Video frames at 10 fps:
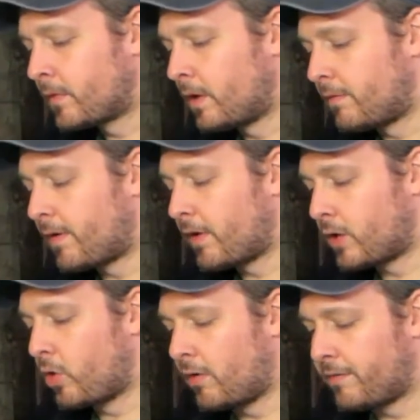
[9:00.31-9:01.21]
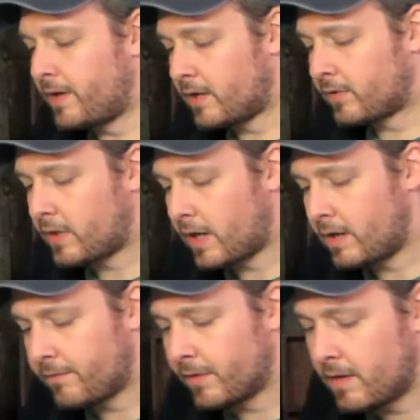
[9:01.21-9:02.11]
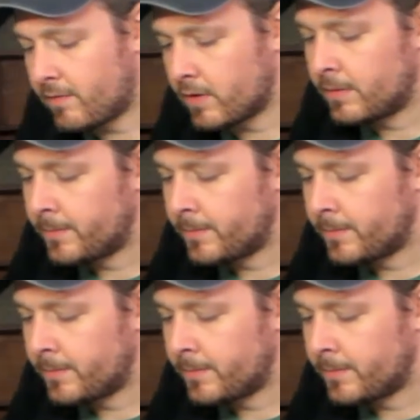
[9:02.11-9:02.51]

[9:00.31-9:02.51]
a very coffee-esque kind of flavor.